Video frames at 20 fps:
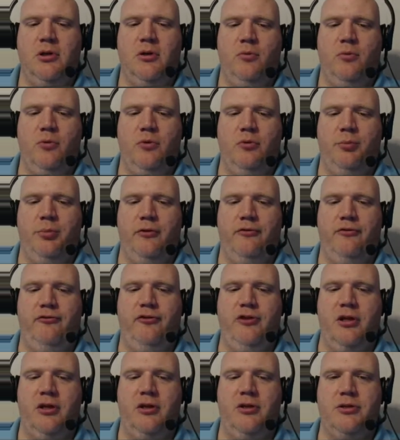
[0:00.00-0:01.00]
We'll put
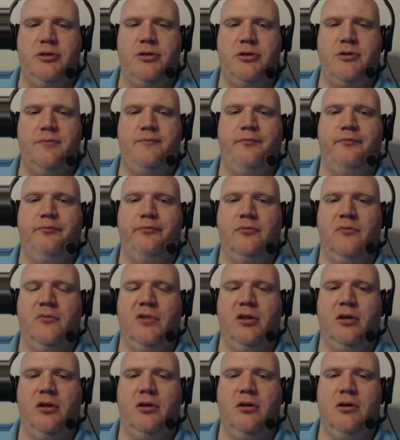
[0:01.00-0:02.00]
fence
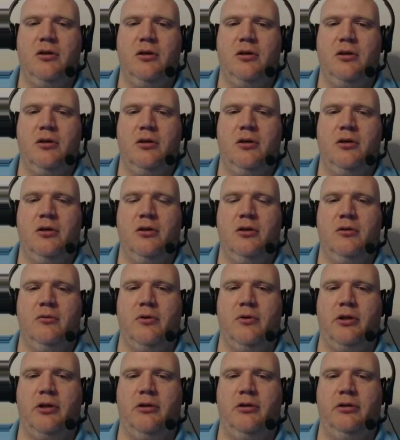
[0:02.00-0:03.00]

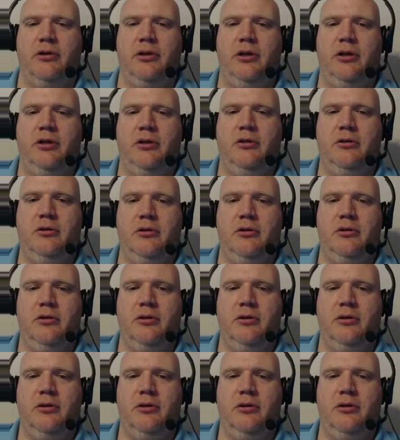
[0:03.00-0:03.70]
right along here